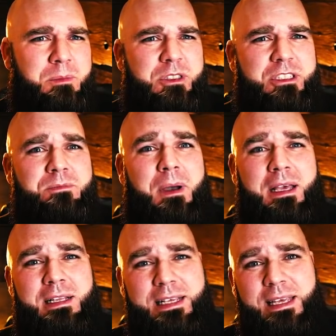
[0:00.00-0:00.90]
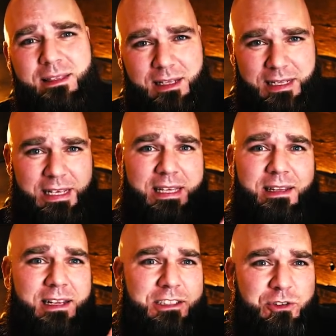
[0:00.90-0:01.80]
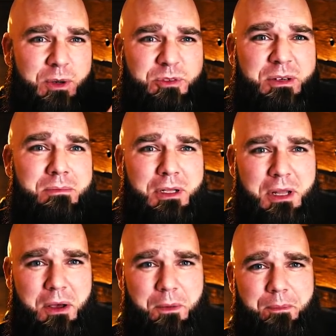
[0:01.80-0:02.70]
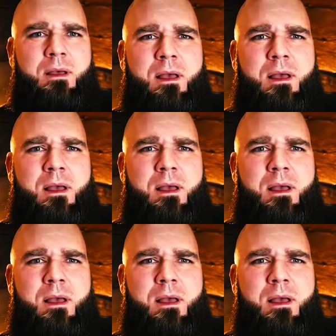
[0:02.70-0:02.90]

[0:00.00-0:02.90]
images by clicking the link in the description below.